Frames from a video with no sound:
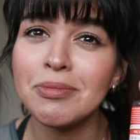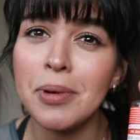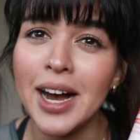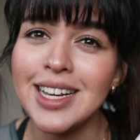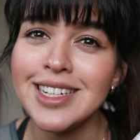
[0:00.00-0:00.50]

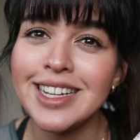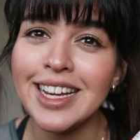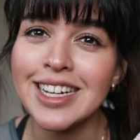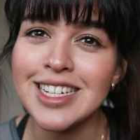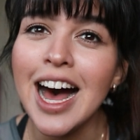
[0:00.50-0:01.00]
but
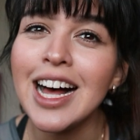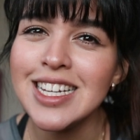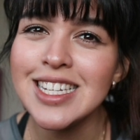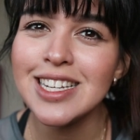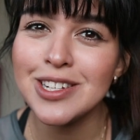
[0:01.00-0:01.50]
it
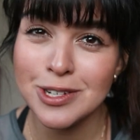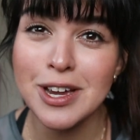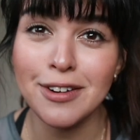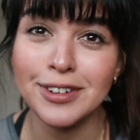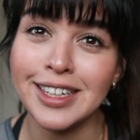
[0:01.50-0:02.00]
does do
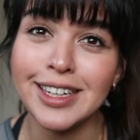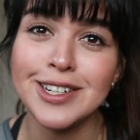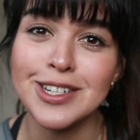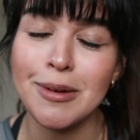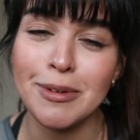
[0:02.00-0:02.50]
a really
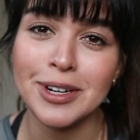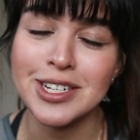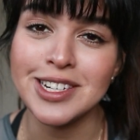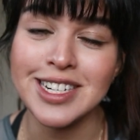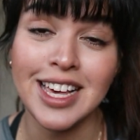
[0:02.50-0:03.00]
good job at
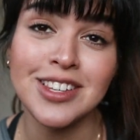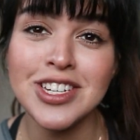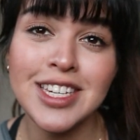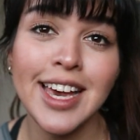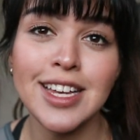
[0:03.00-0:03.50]
brushing your teeth,
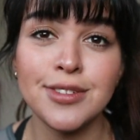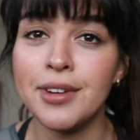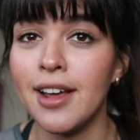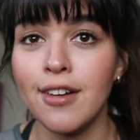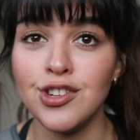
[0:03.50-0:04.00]
just in case you
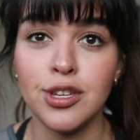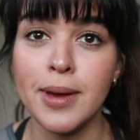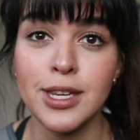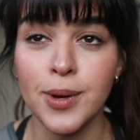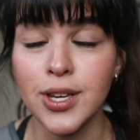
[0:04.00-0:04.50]
run out of
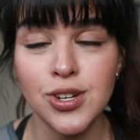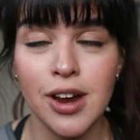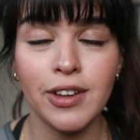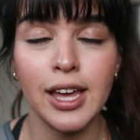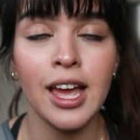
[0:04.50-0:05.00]
toothpaste while you're
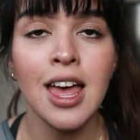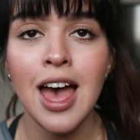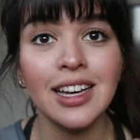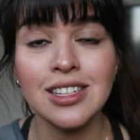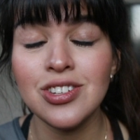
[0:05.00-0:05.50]
traveling.
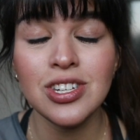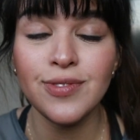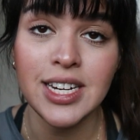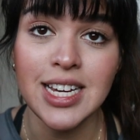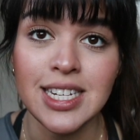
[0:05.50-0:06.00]
It's
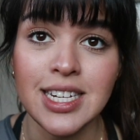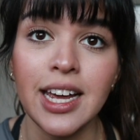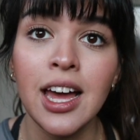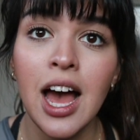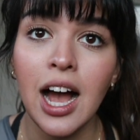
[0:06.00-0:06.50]
just
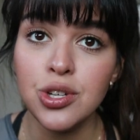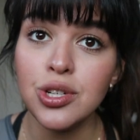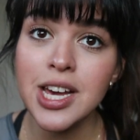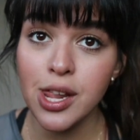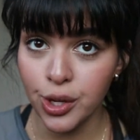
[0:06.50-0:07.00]
fantastic. I
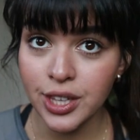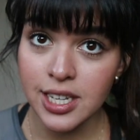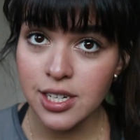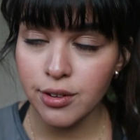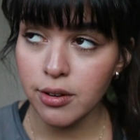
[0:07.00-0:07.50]
do dilute
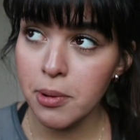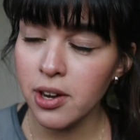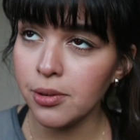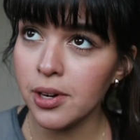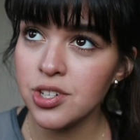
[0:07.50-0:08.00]
this for a
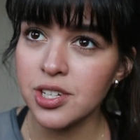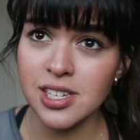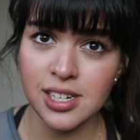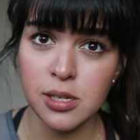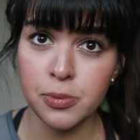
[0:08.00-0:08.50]
body wash
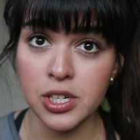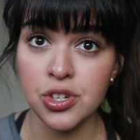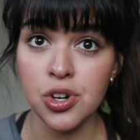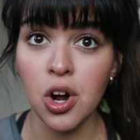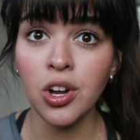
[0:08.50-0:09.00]
because it is pretty
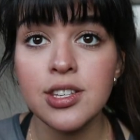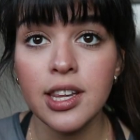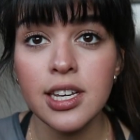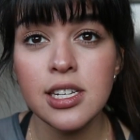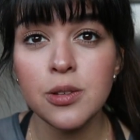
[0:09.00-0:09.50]
strong.
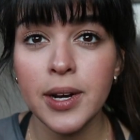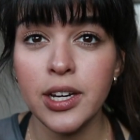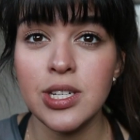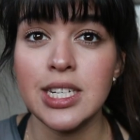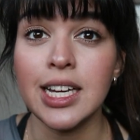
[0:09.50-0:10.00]
So this is what I
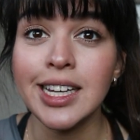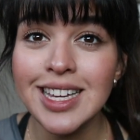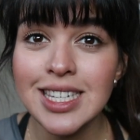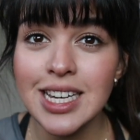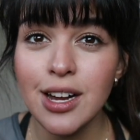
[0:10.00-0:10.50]
use as a
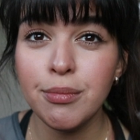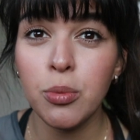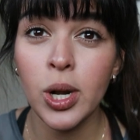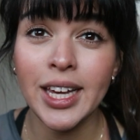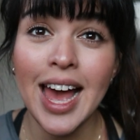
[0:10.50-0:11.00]
cleanser,
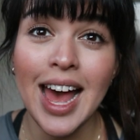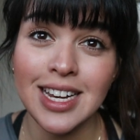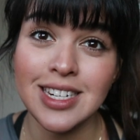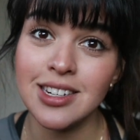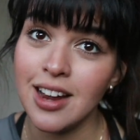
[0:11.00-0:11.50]
morning
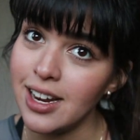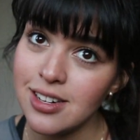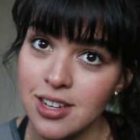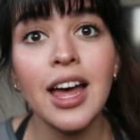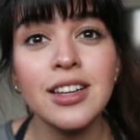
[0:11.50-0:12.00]
and
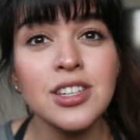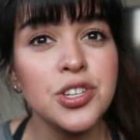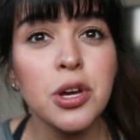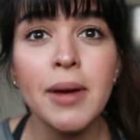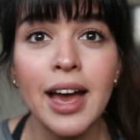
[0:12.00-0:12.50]
night. And this
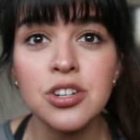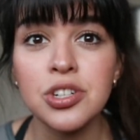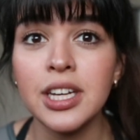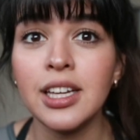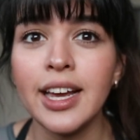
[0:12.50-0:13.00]
soap
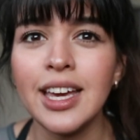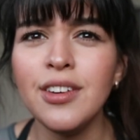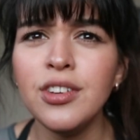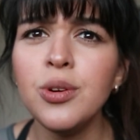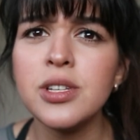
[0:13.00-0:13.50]
actually, like
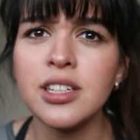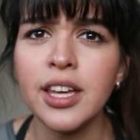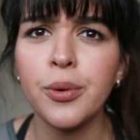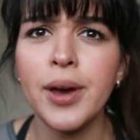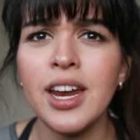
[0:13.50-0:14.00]
even though it's
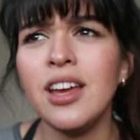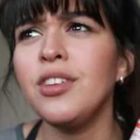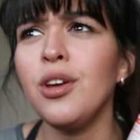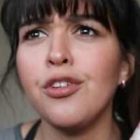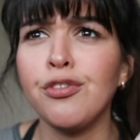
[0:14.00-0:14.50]
liquid,
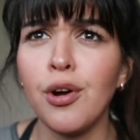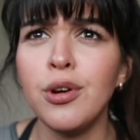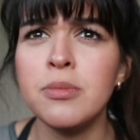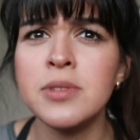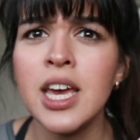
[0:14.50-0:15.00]
even though it
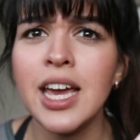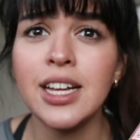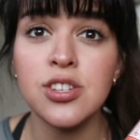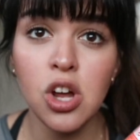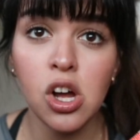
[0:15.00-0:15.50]
foams, it's